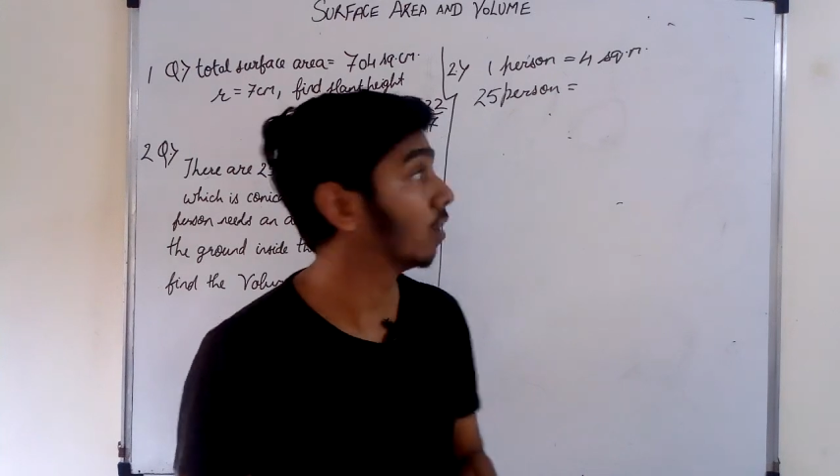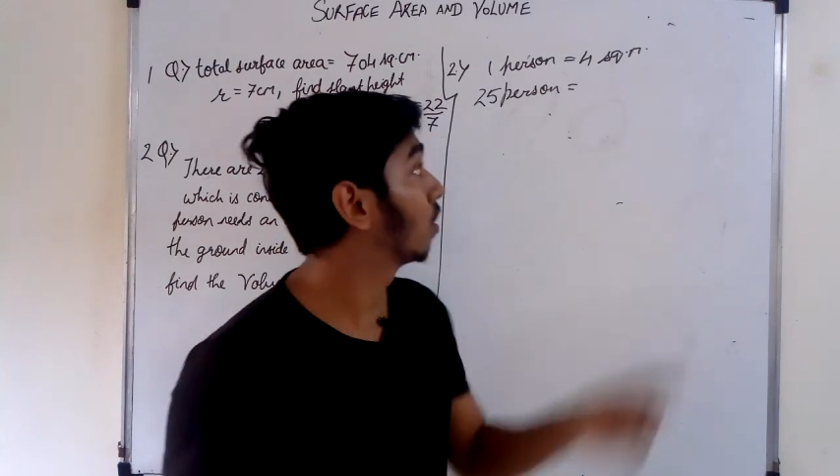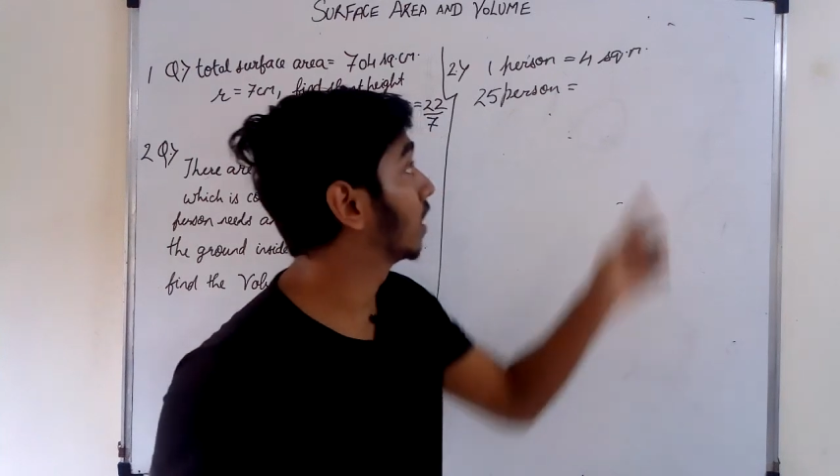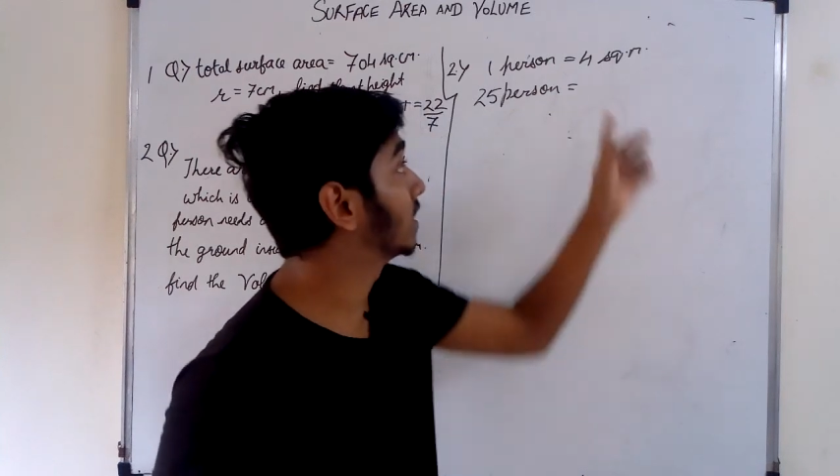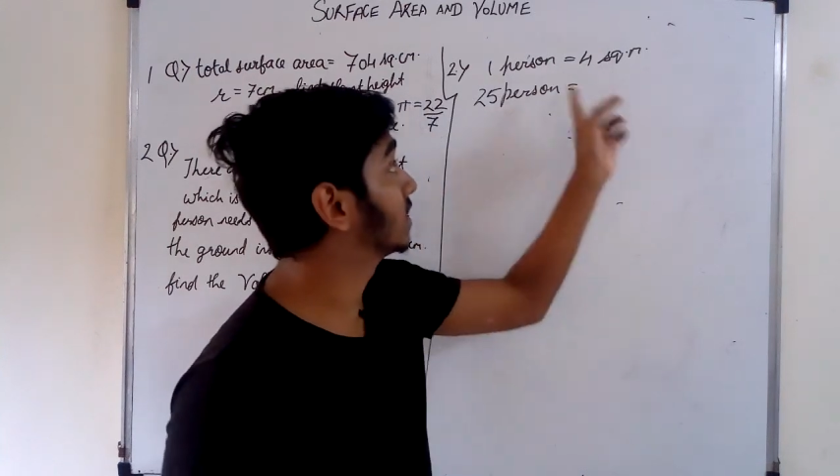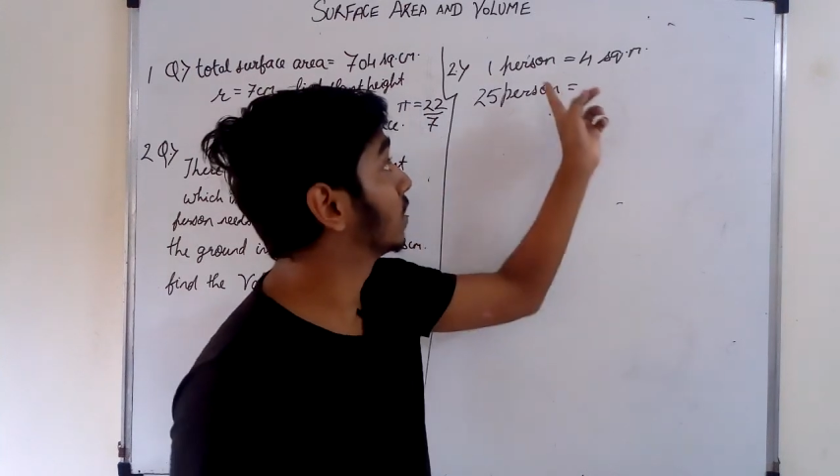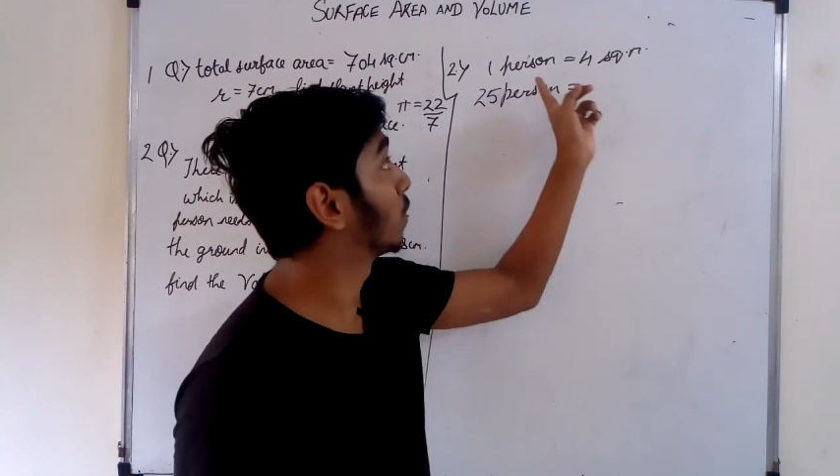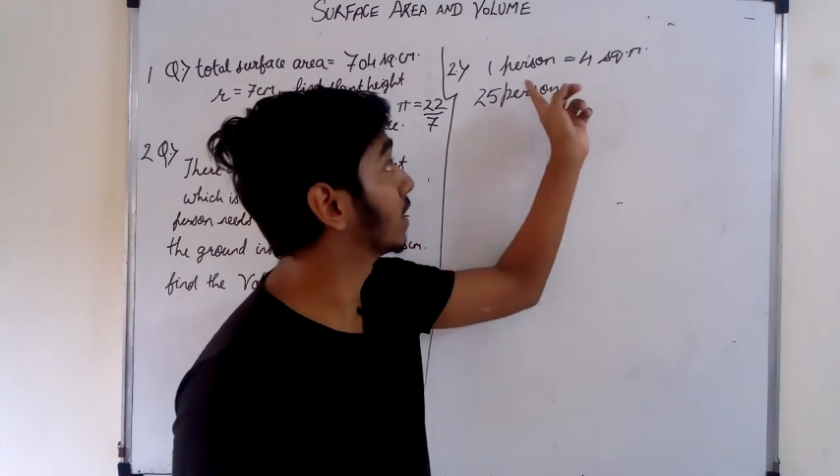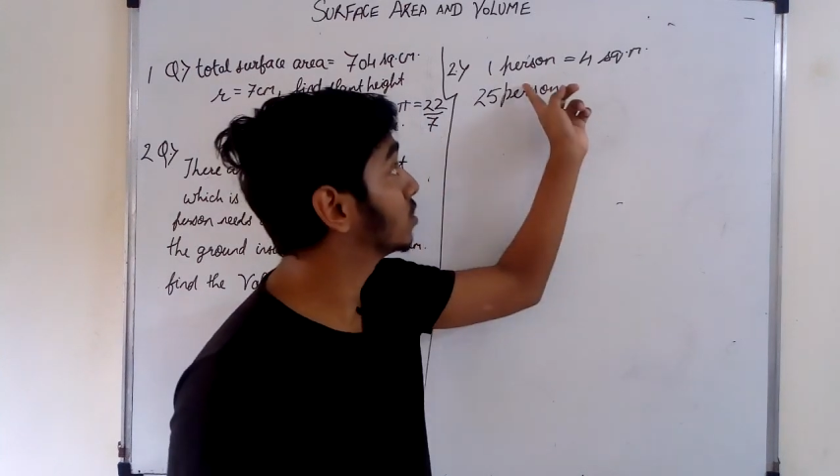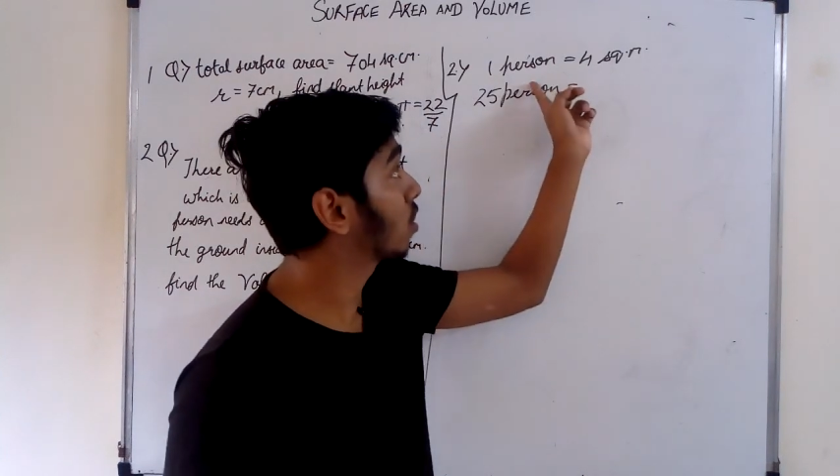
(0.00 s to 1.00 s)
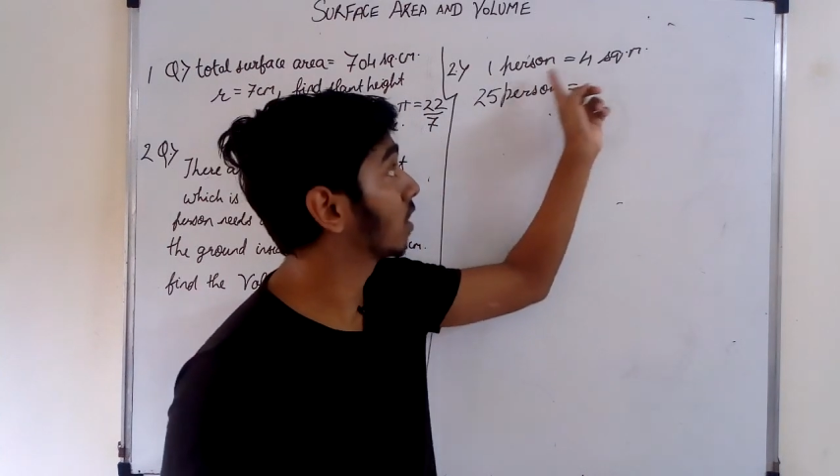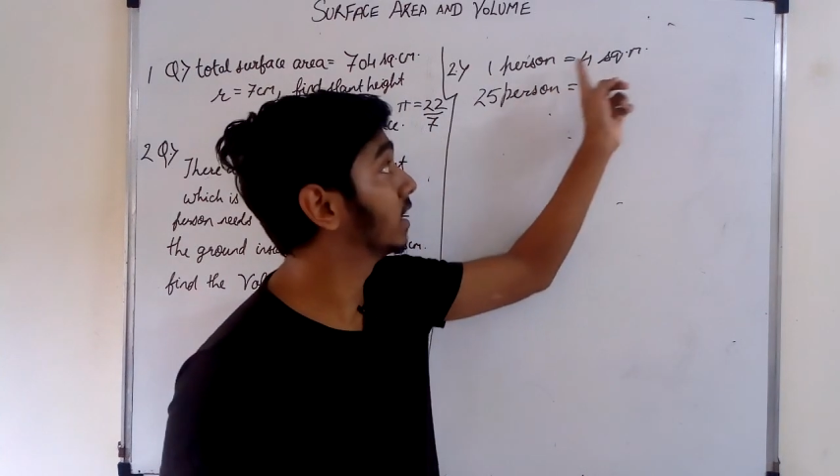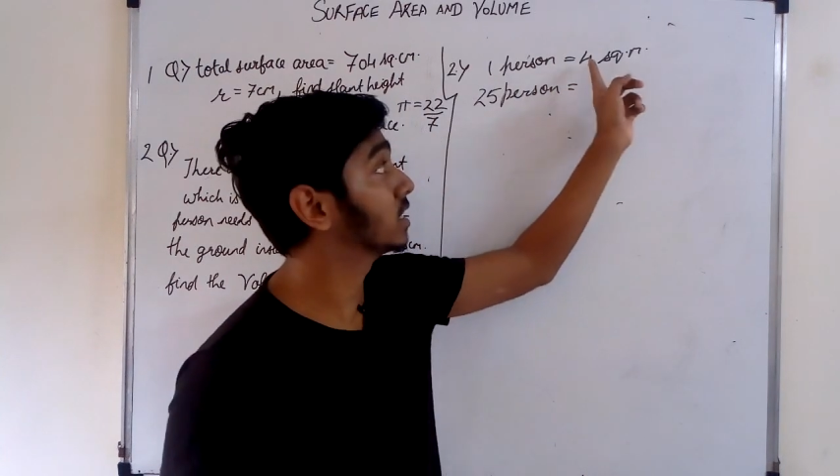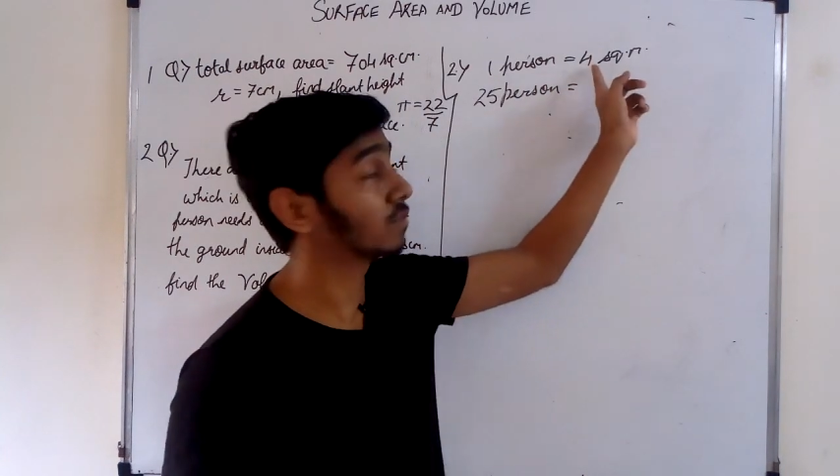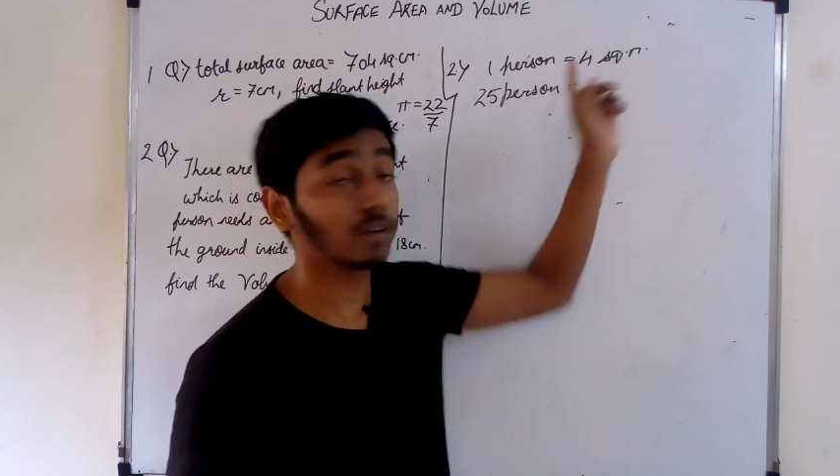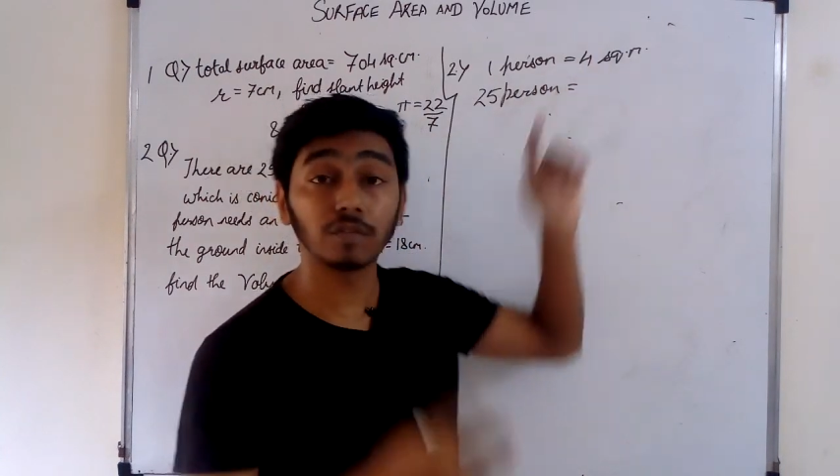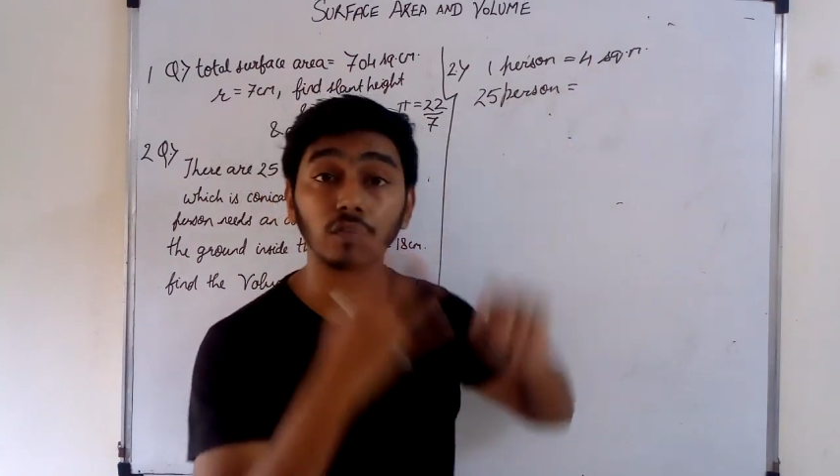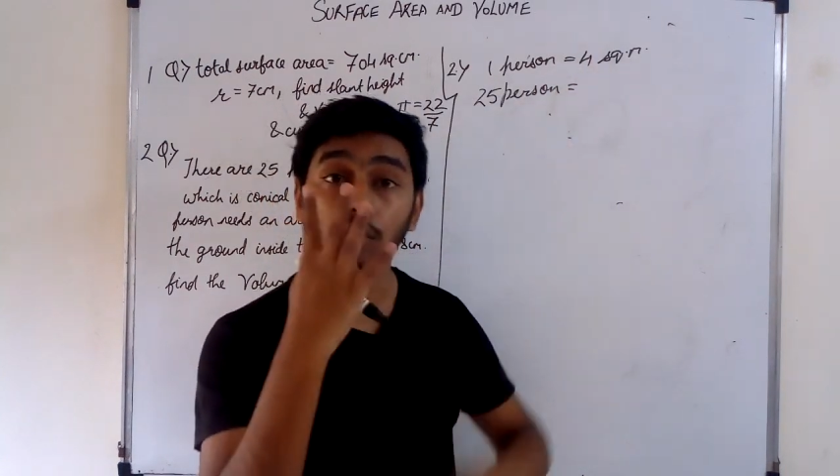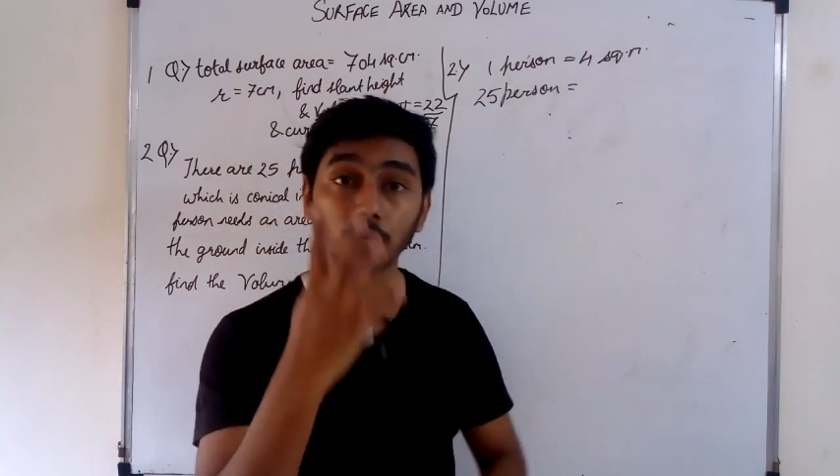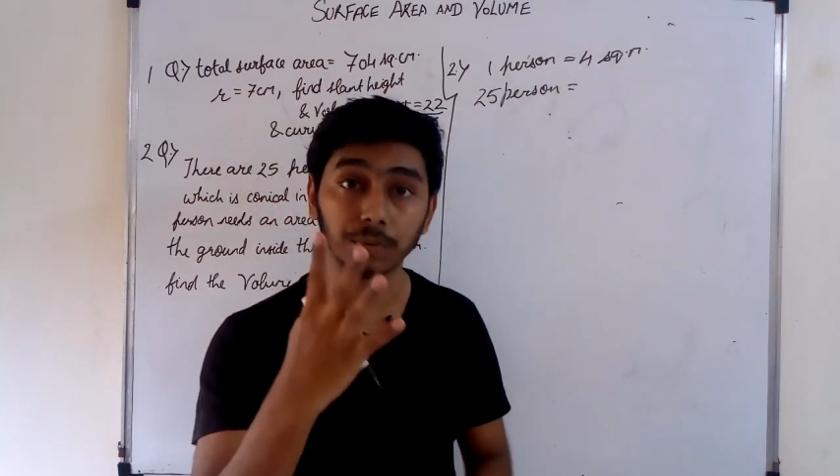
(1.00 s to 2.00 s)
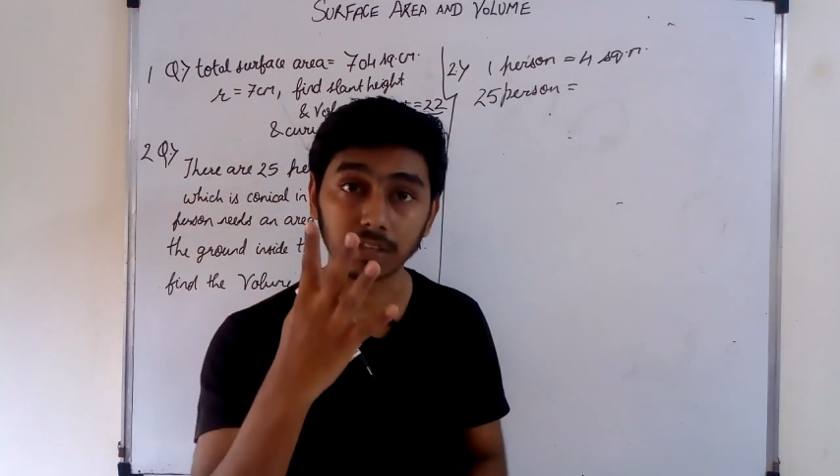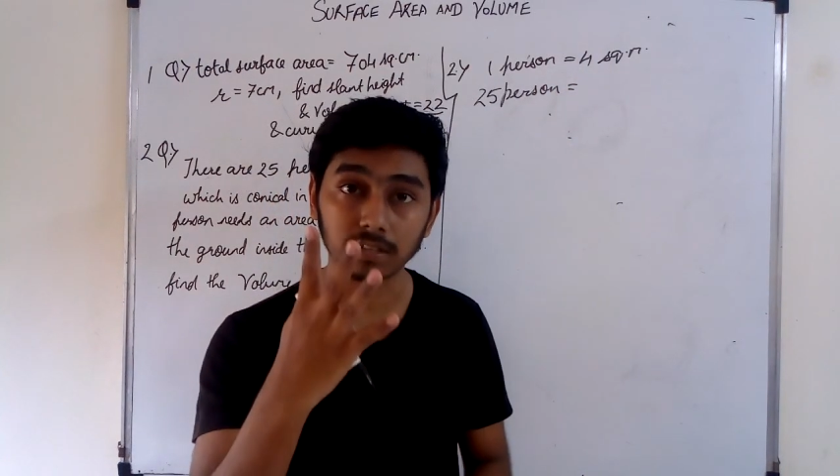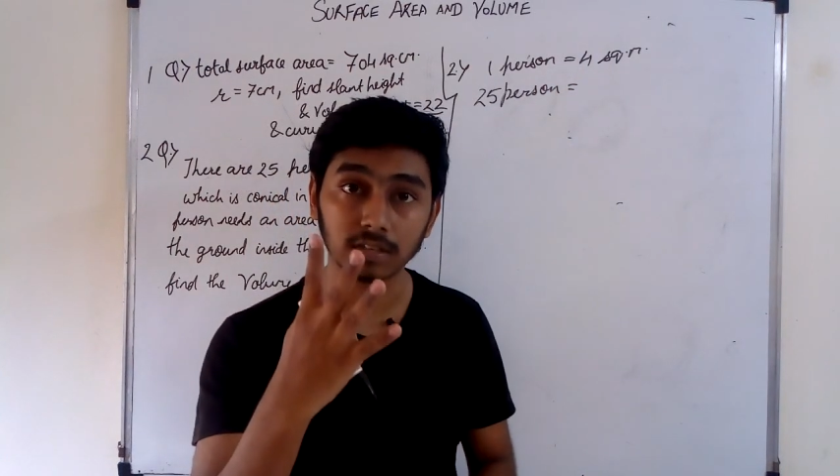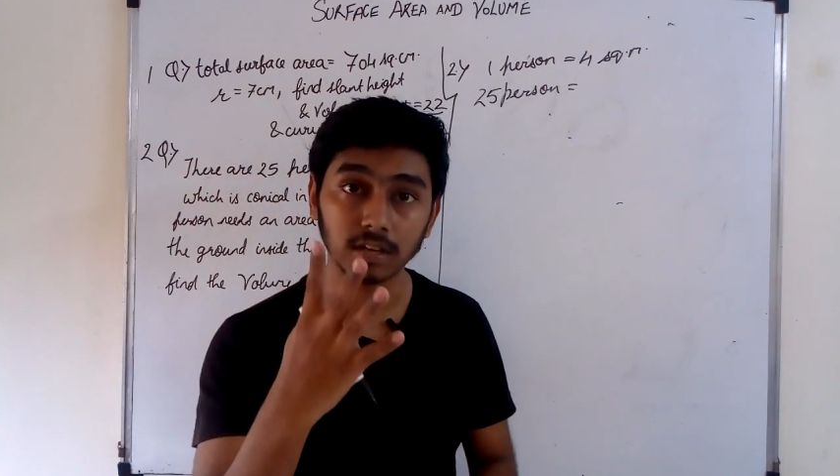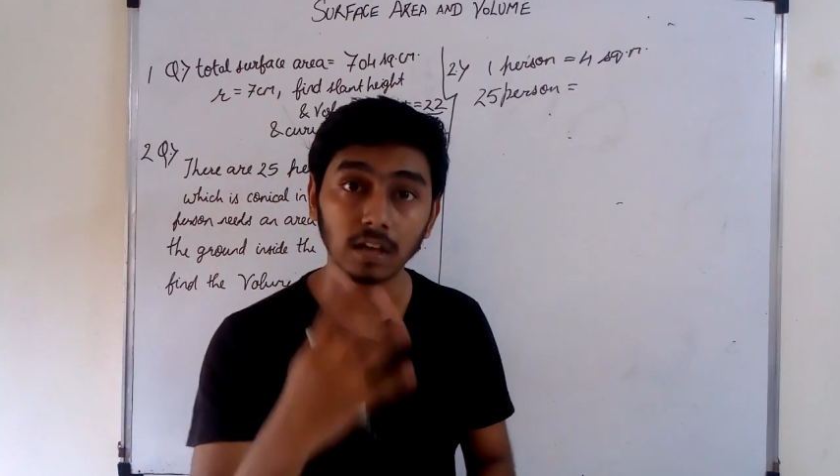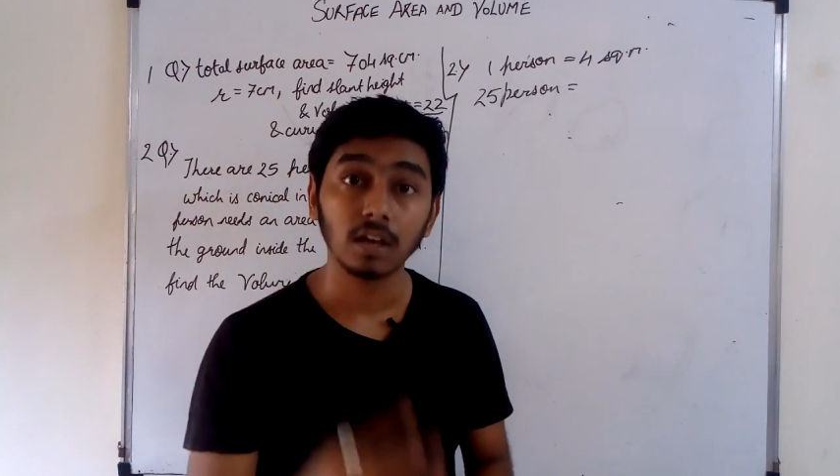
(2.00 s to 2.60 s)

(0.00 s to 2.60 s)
or let's say one chocolate is for 4 rupees.